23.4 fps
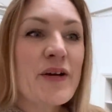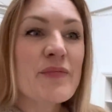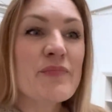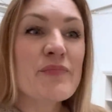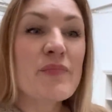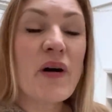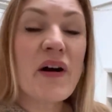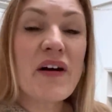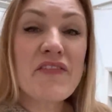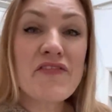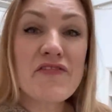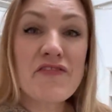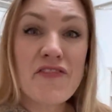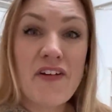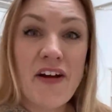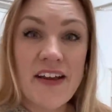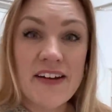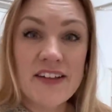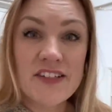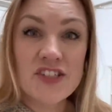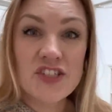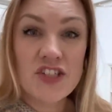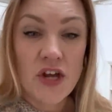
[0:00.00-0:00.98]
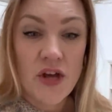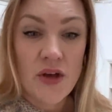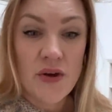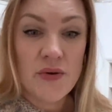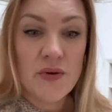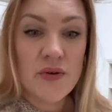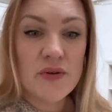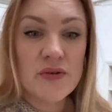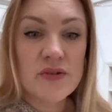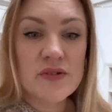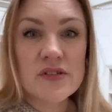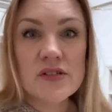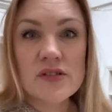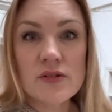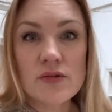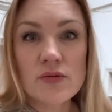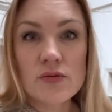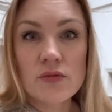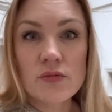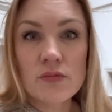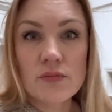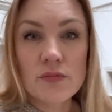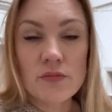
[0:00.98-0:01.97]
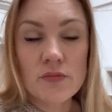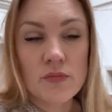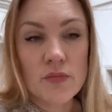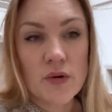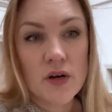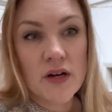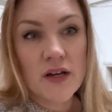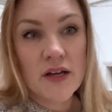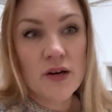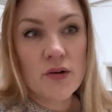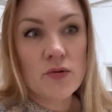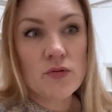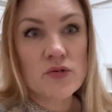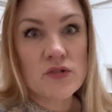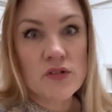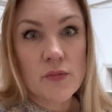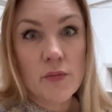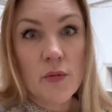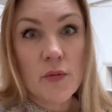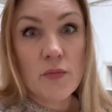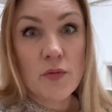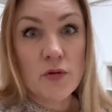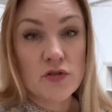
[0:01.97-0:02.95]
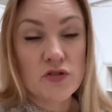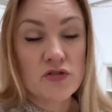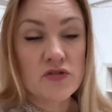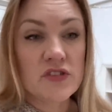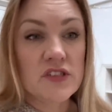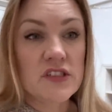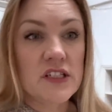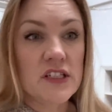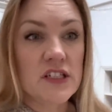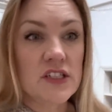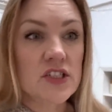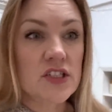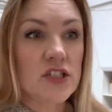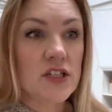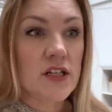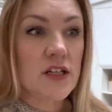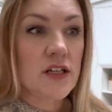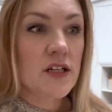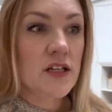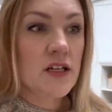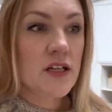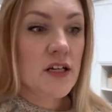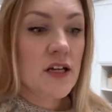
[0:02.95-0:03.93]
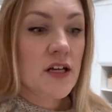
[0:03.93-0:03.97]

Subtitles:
My friend Jo, who's also my pottery teacher,